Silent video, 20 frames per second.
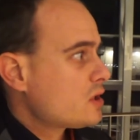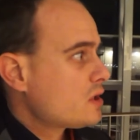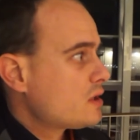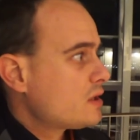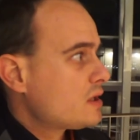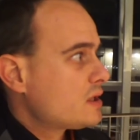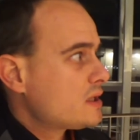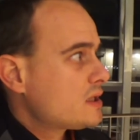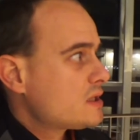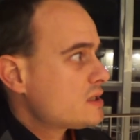
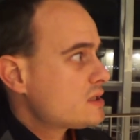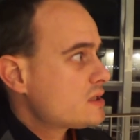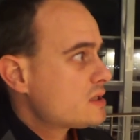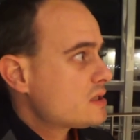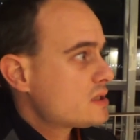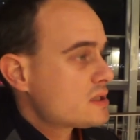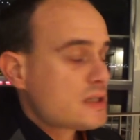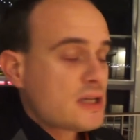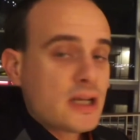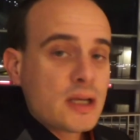there is
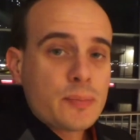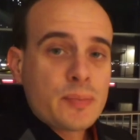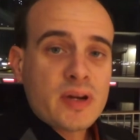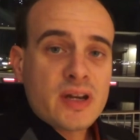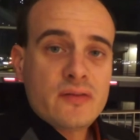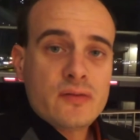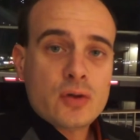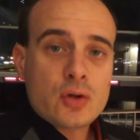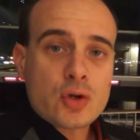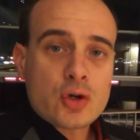the sneak
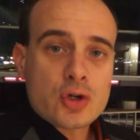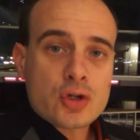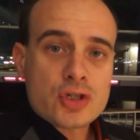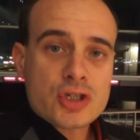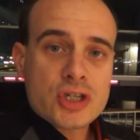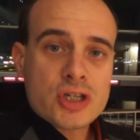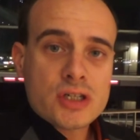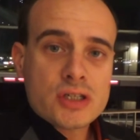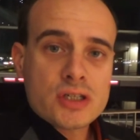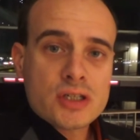preview
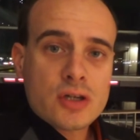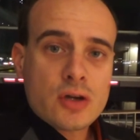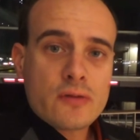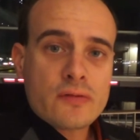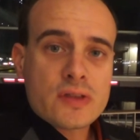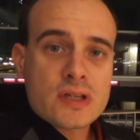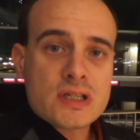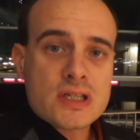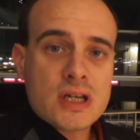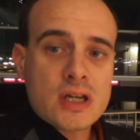concert
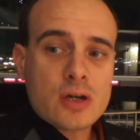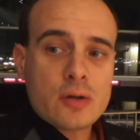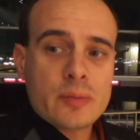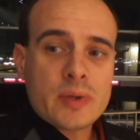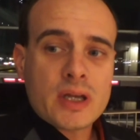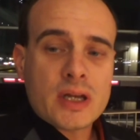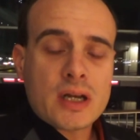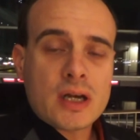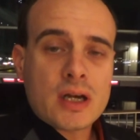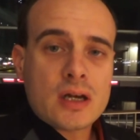of the Cello
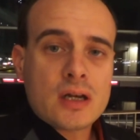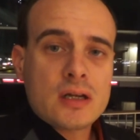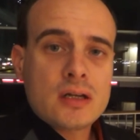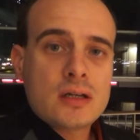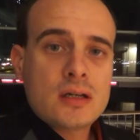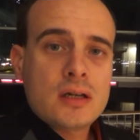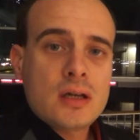Biennale,